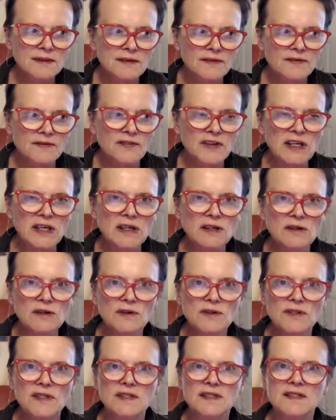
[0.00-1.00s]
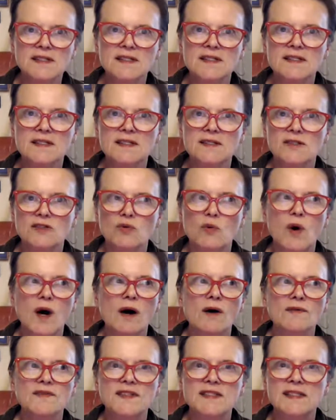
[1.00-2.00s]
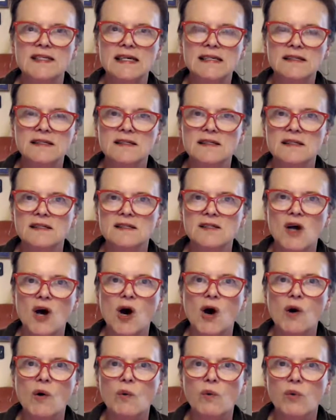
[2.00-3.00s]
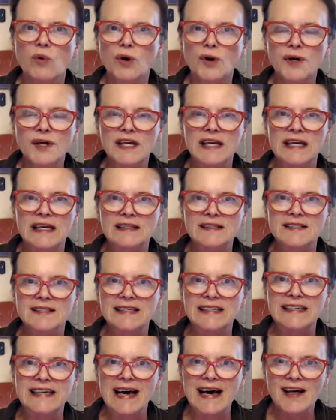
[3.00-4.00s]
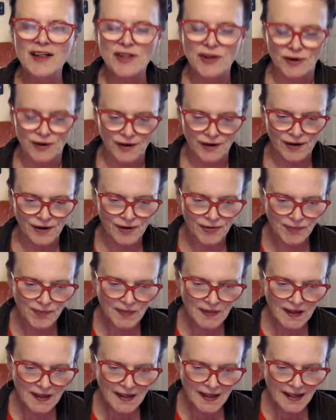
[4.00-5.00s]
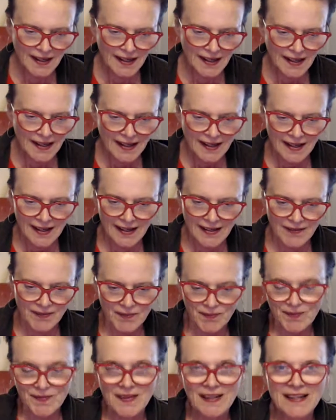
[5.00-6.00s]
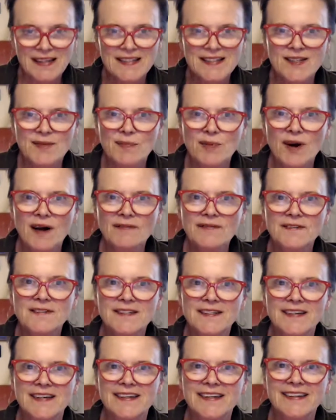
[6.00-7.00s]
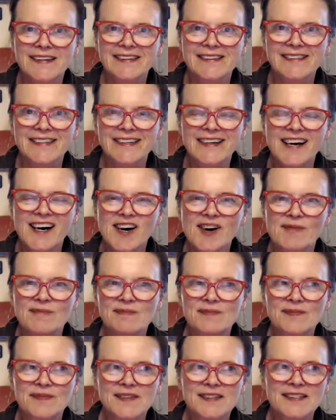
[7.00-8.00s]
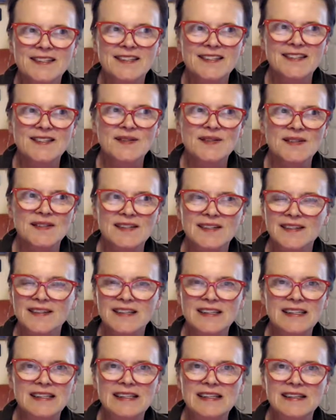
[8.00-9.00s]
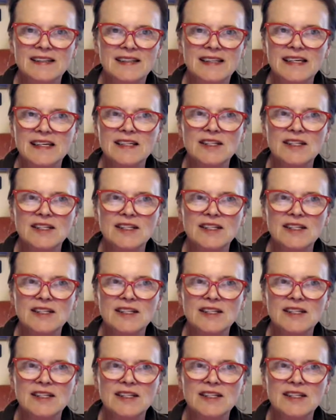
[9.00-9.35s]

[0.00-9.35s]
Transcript: feel the 12 senses all working together, is the prophecy to come. This is then